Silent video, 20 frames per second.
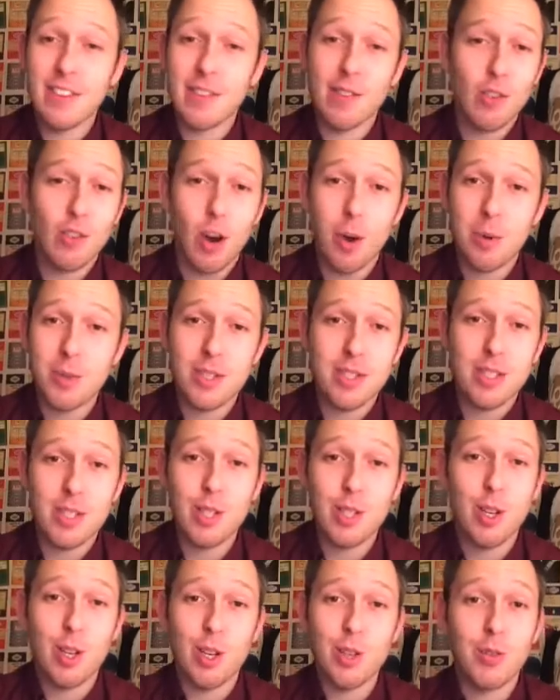of other options to
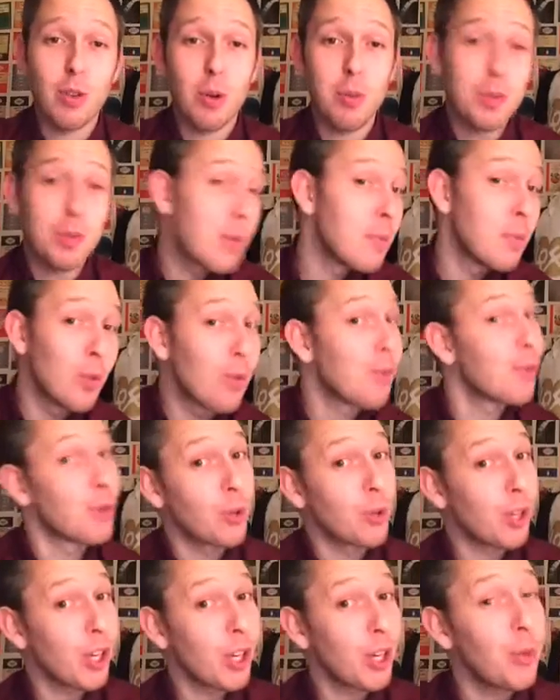choose from, some more
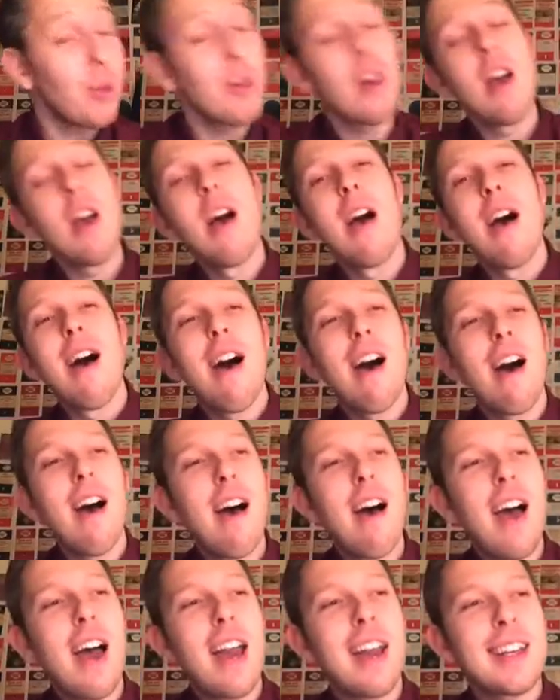for you.
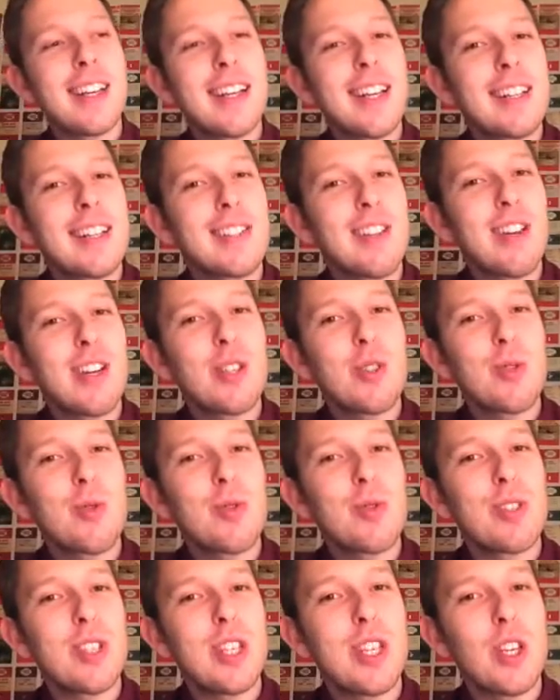And I guess I shall
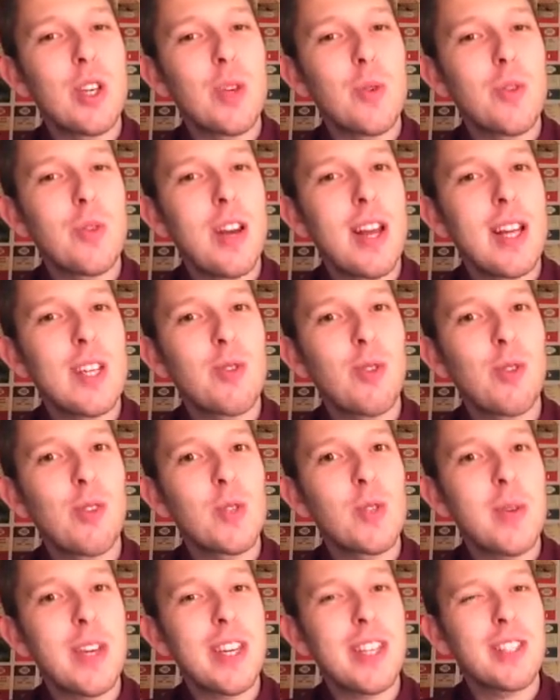see you later on
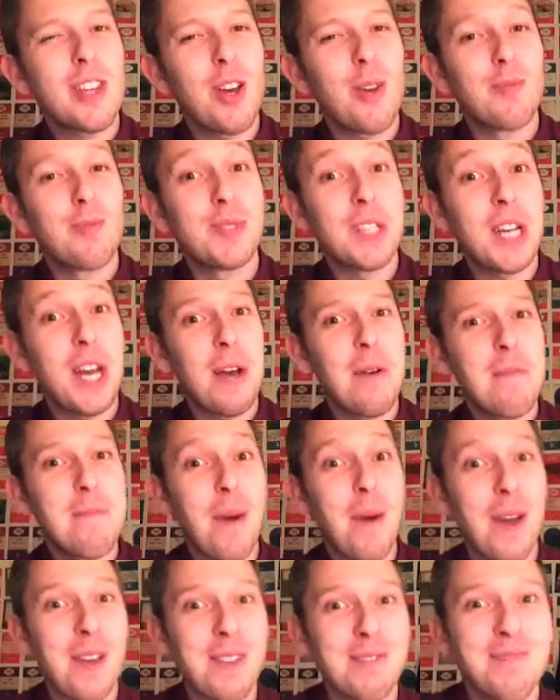this week. So, see you later.
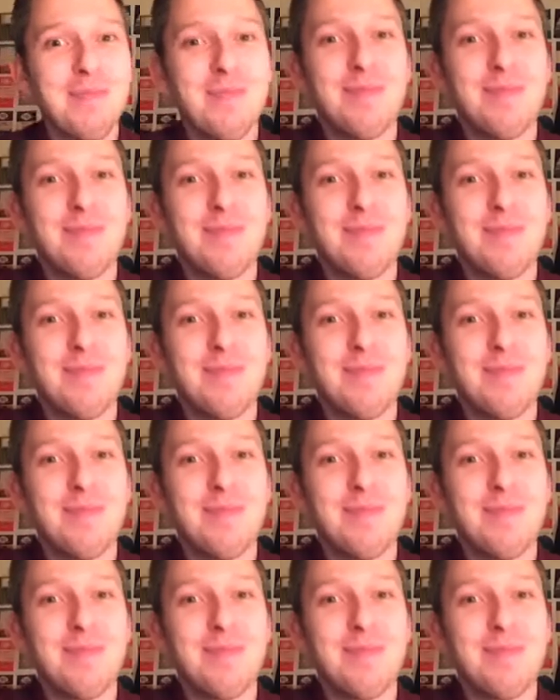Bye.